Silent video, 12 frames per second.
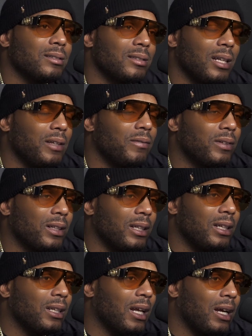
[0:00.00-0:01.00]
safe,
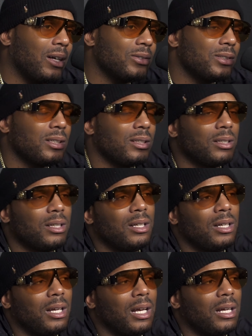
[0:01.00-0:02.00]
clean housing
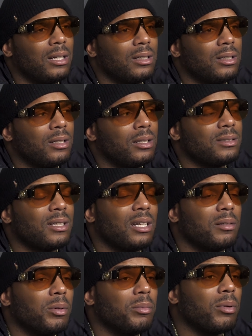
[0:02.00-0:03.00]
at a
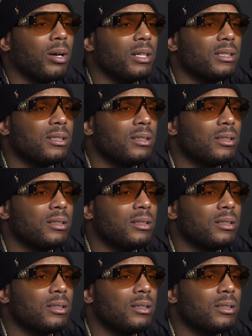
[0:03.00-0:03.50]
attainable price.